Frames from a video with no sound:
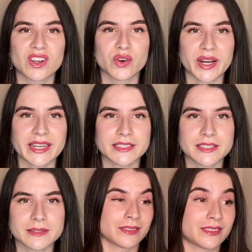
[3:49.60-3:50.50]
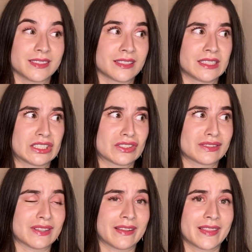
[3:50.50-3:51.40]
Great. Cyril just
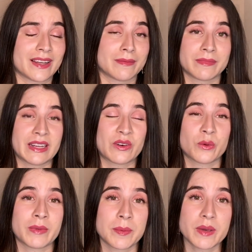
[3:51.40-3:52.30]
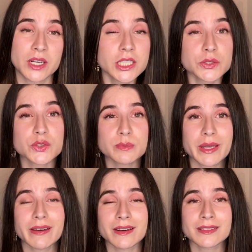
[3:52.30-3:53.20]
said that Nico might be cursed
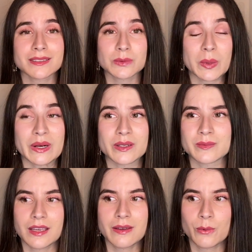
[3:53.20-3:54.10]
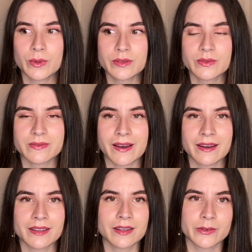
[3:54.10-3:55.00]
because, well, he was
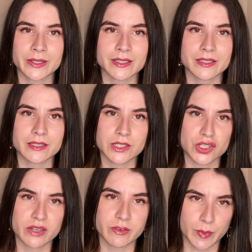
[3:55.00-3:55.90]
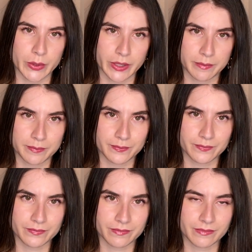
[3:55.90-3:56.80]
finally going to achieve a podium,
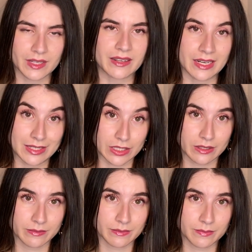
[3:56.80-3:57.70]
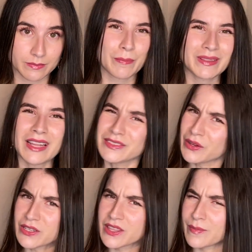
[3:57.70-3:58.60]
and he didn't. But let's go
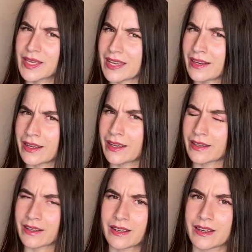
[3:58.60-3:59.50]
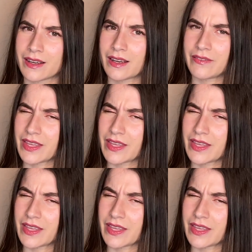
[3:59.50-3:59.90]
to the beginning of the